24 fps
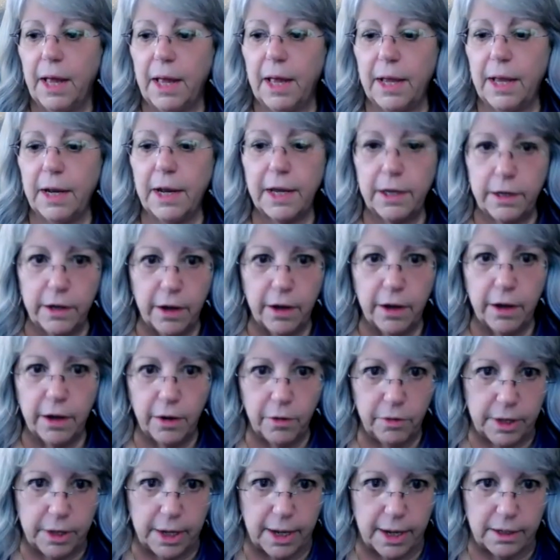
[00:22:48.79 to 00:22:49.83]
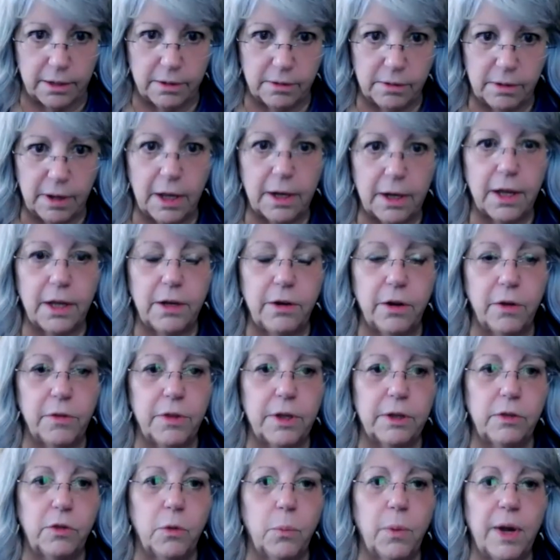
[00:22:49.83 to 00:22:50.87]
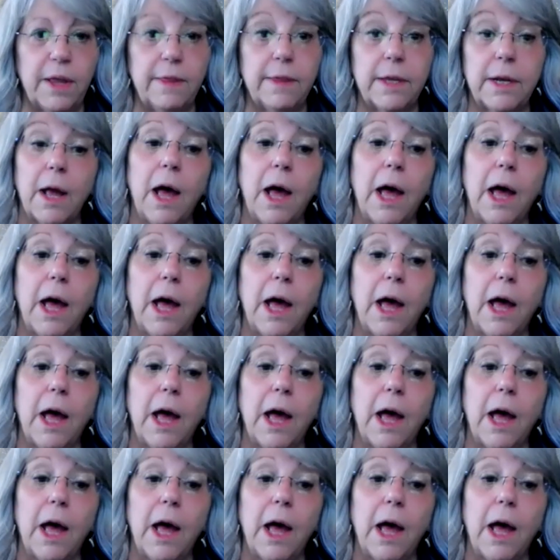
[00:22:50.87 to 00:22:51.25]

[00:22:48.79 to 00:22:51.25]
And I know that. And I know that the way that